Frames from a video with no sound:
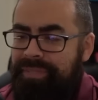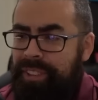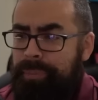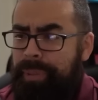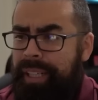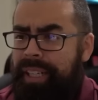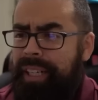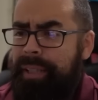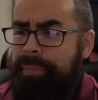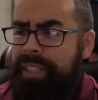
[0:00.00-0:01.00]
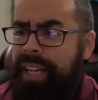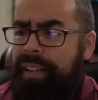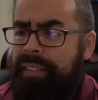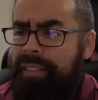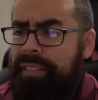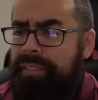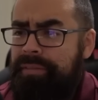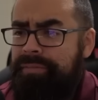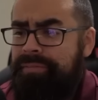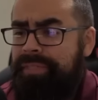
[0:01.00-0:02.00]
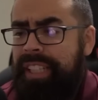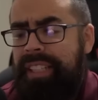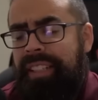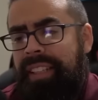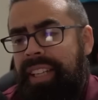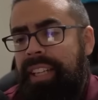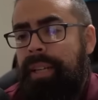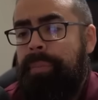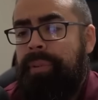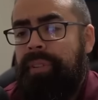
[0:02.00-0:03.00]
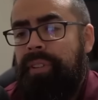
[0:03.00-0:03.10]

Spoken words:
But yeah, they end up